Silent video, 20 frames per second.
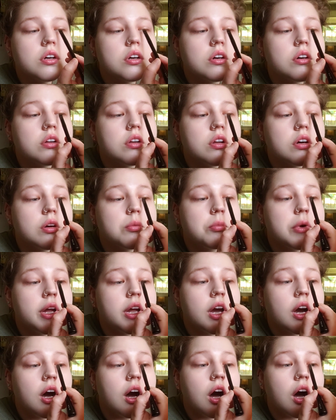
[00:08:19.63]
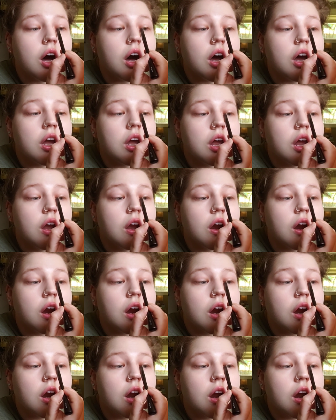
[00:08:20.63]
along my eye
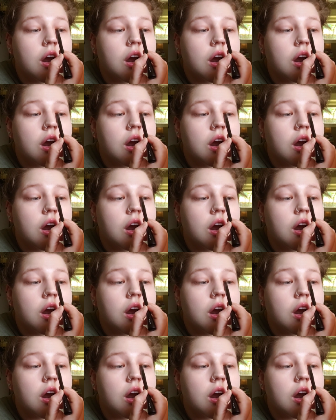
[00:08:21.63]
here,